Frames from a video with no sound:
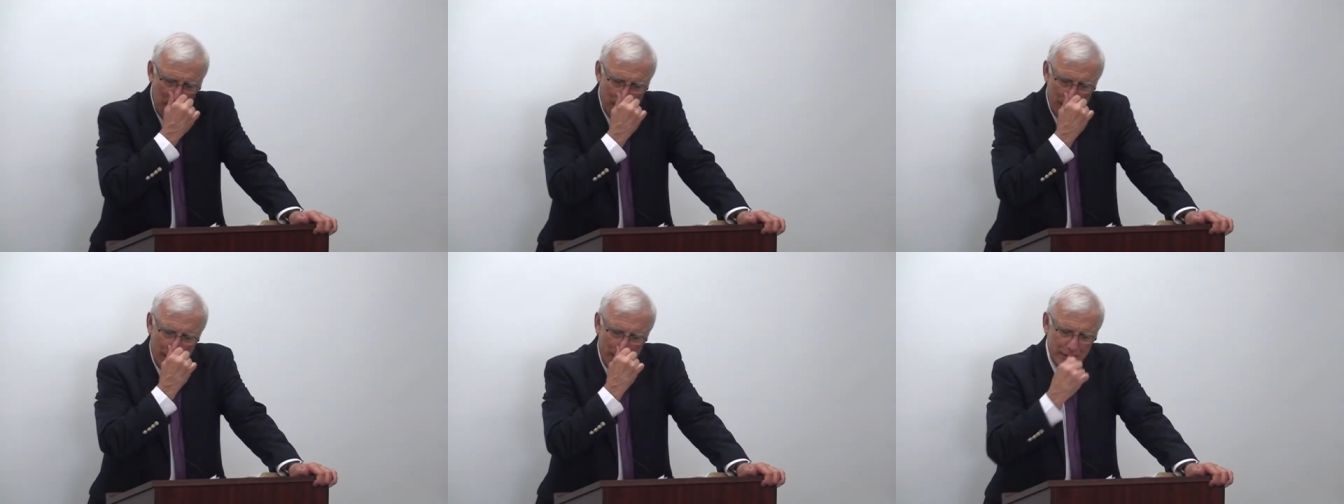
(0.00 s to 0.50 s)

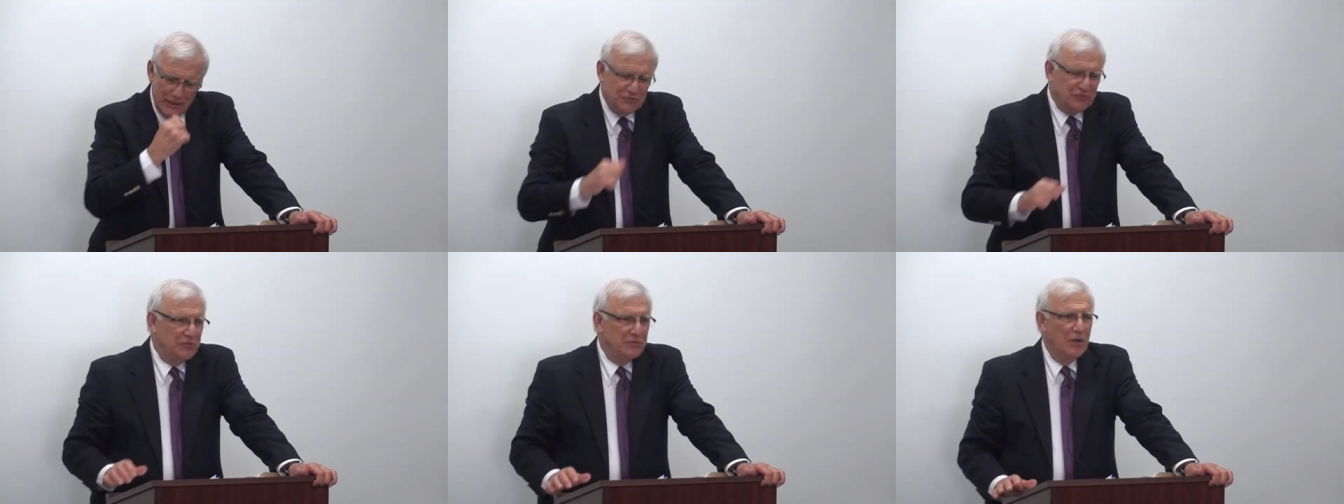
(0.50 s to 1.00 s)
Uh,
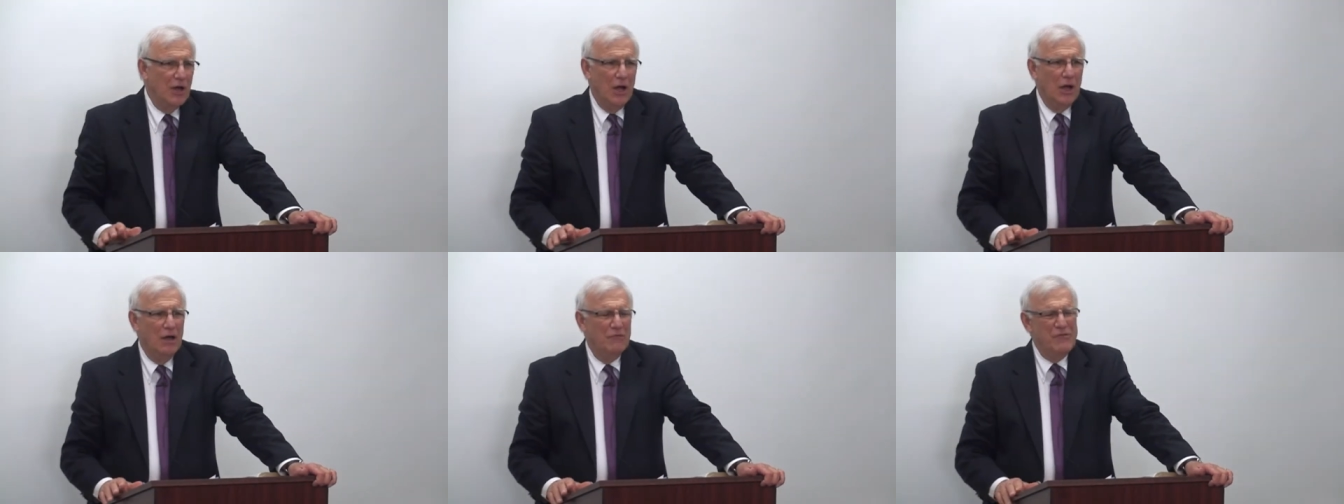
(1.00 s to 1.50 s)
it's uh,
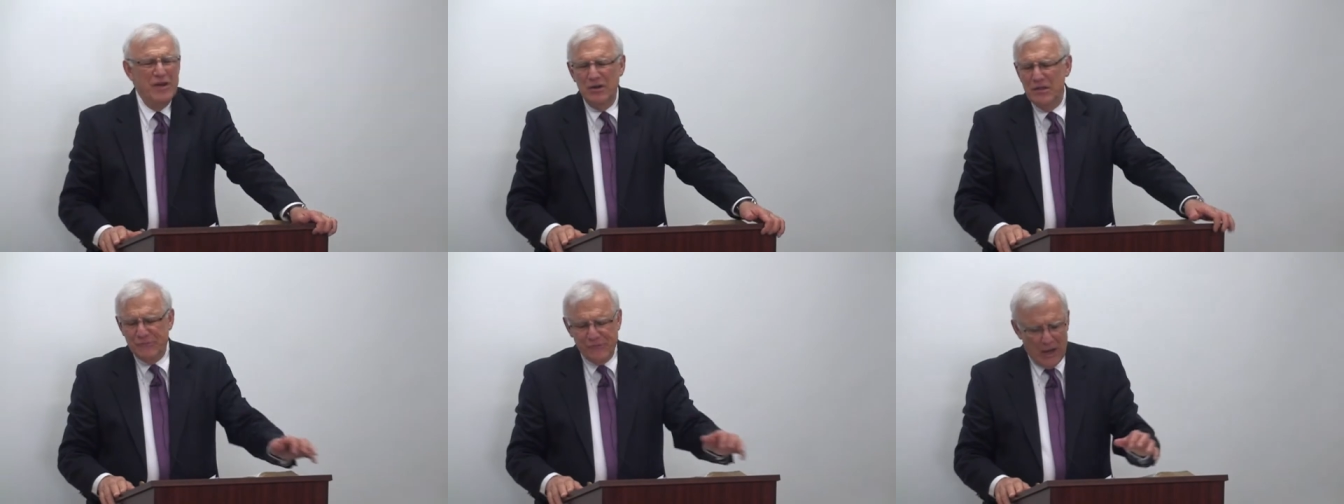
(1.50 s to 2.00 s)
a
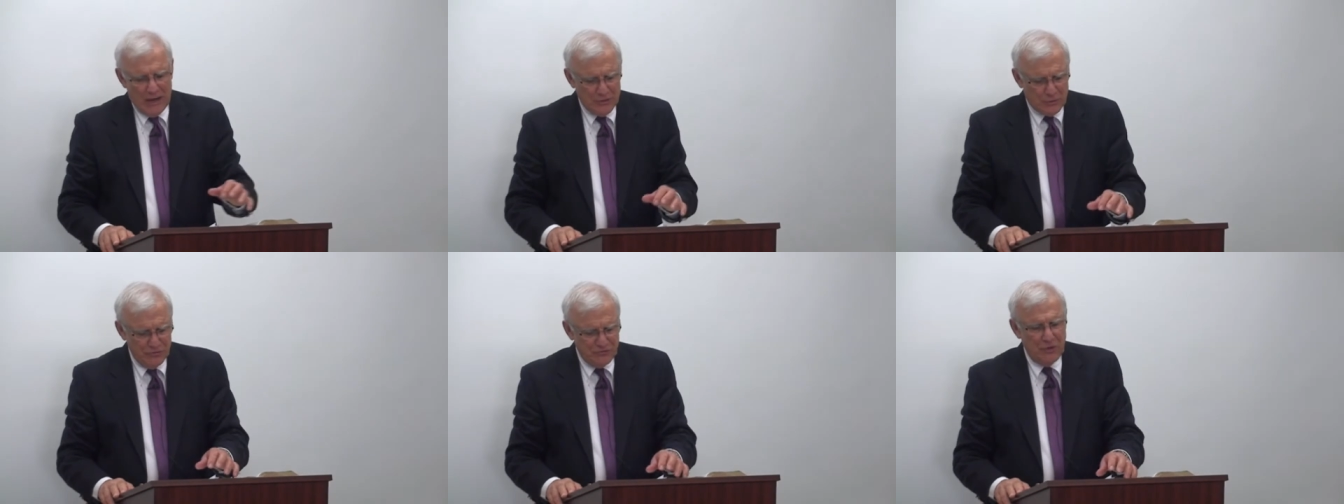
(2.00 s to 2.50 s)
very fine
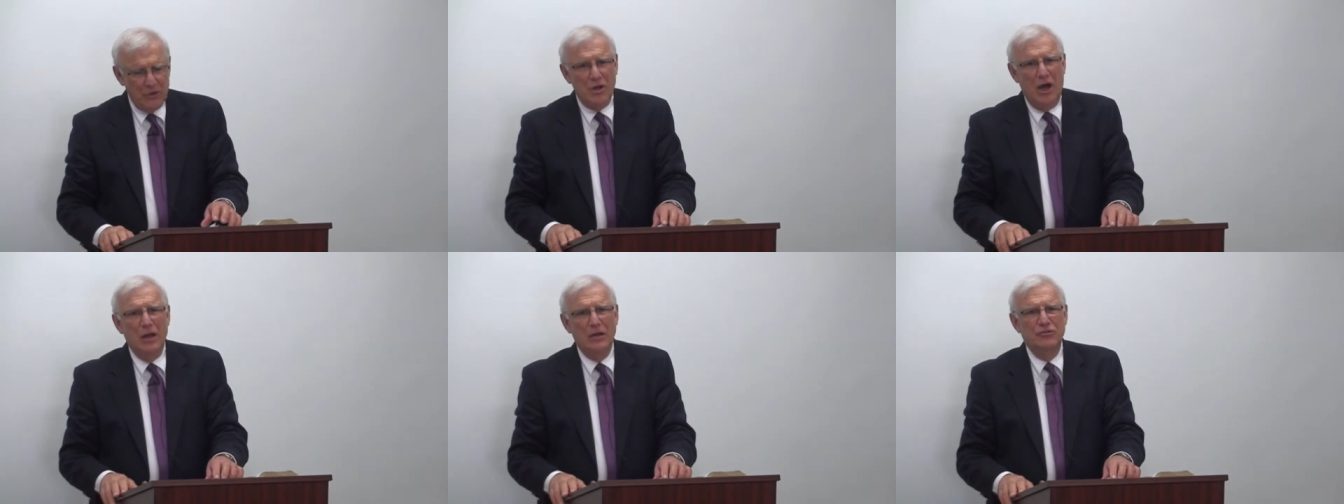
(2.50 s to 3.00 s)
Christian
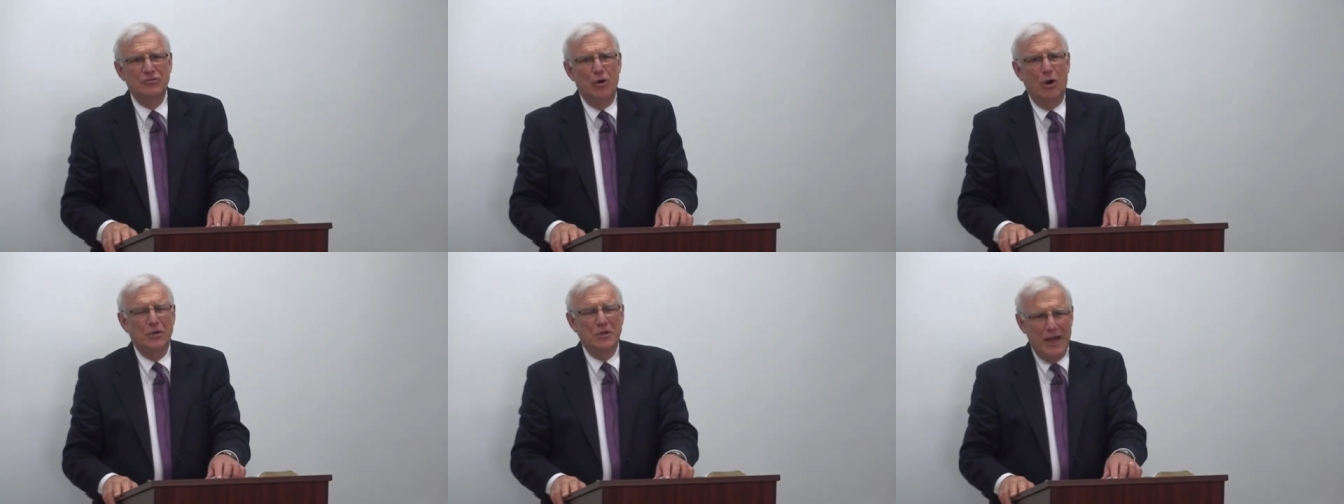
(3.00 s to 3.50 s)
college
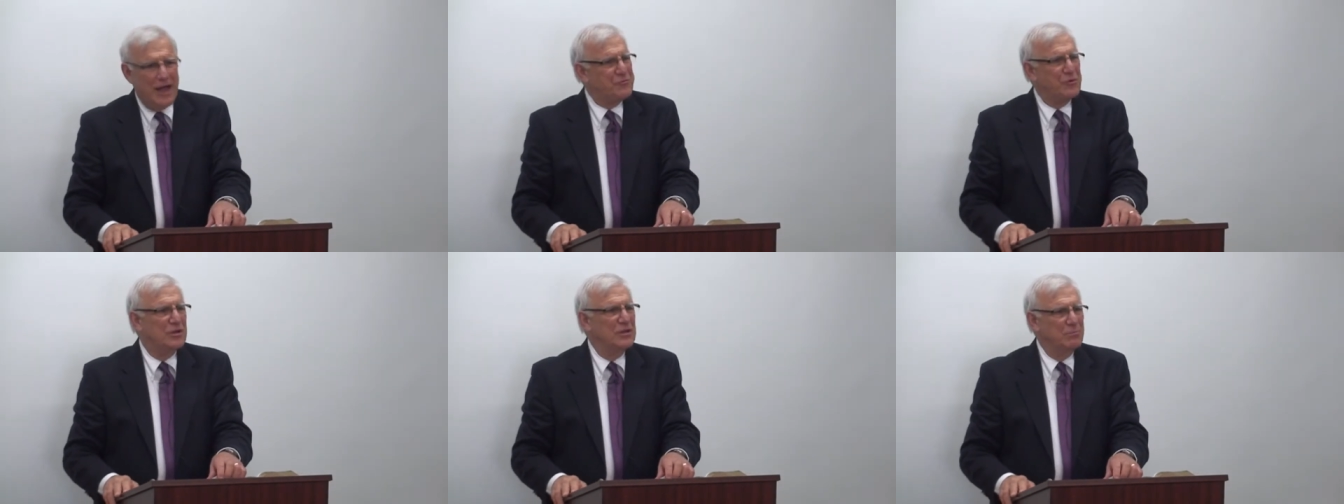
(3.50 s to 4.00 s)
called
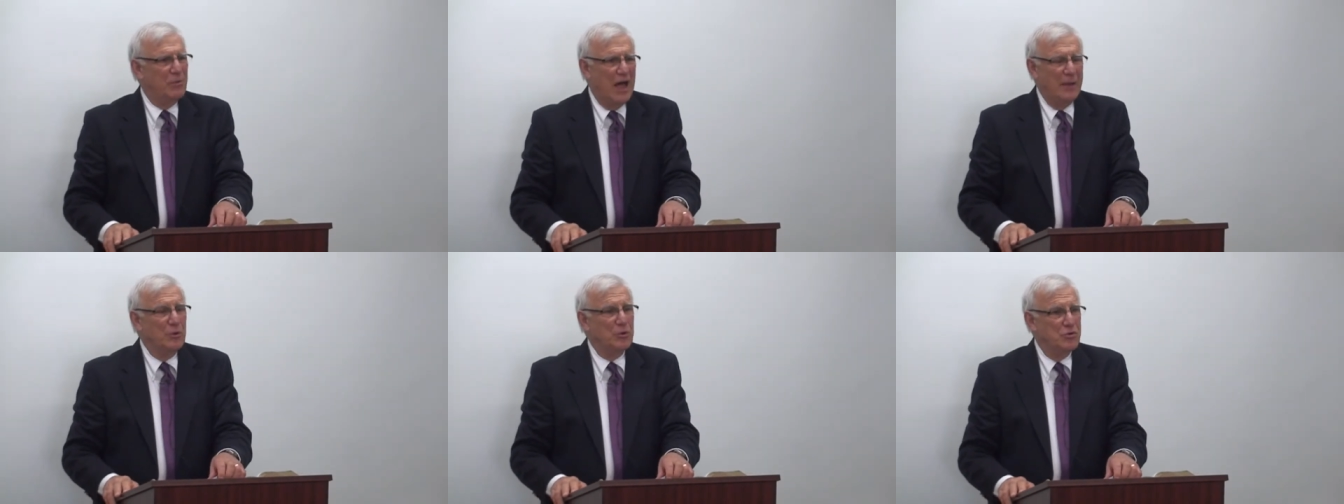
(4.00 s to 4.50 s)
African
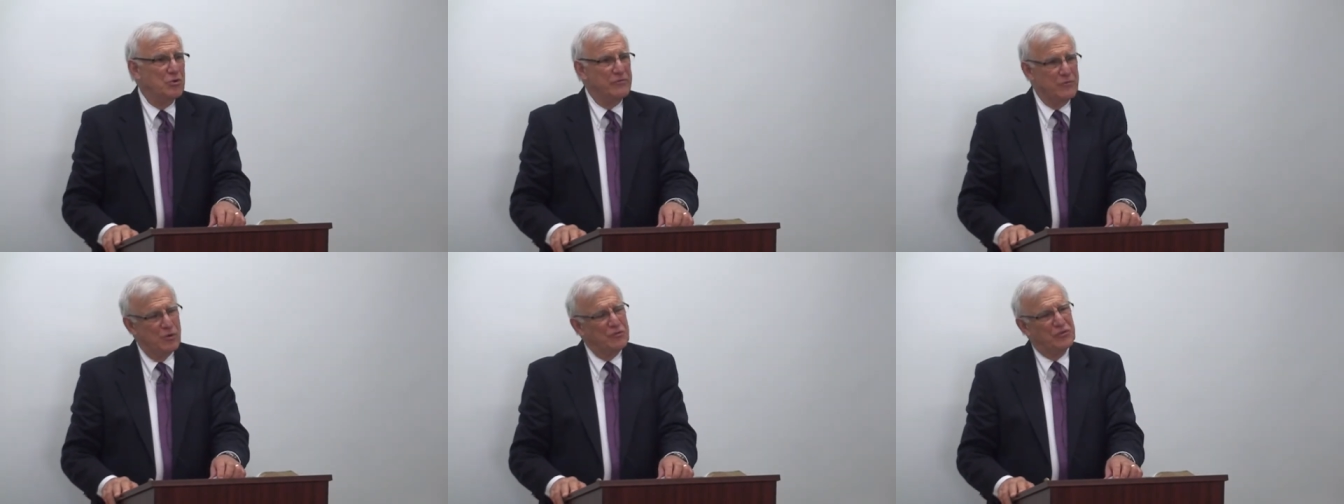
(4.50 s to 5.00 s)
Bible
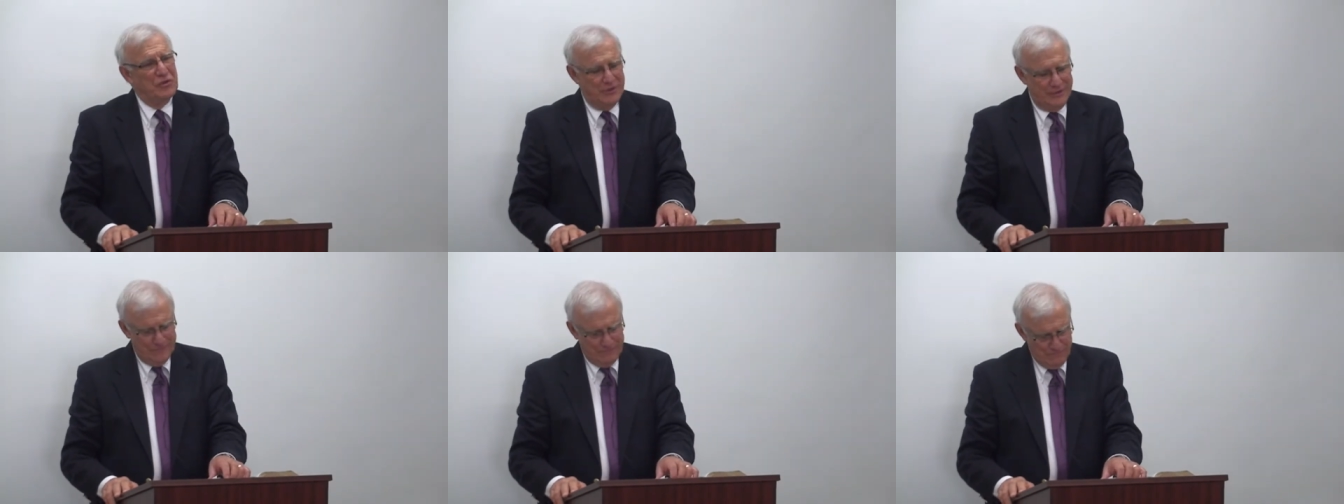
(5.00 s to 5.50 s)

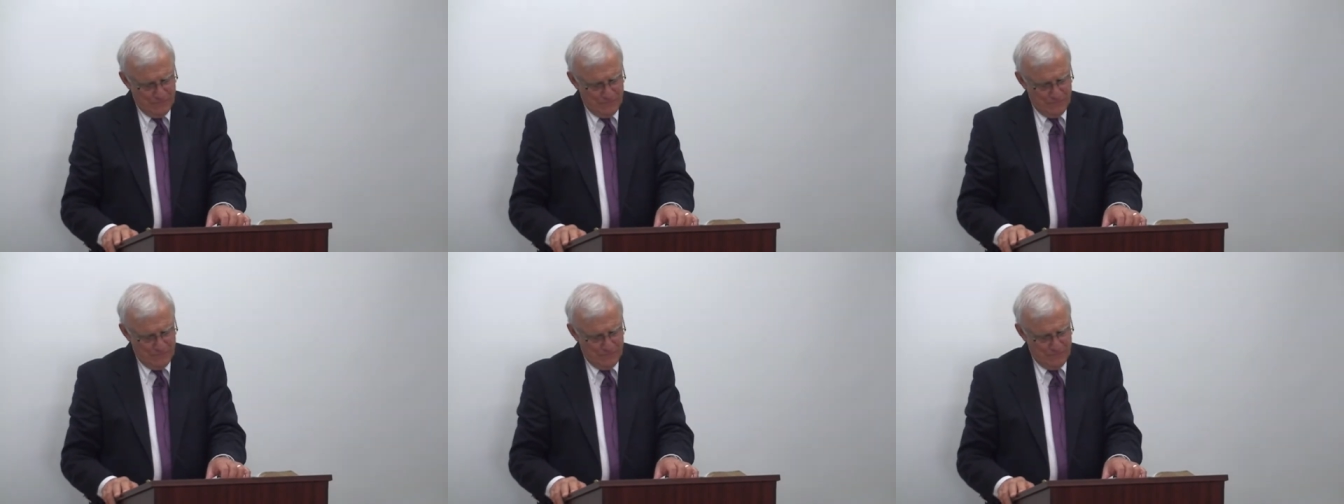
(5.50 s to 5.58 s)
University.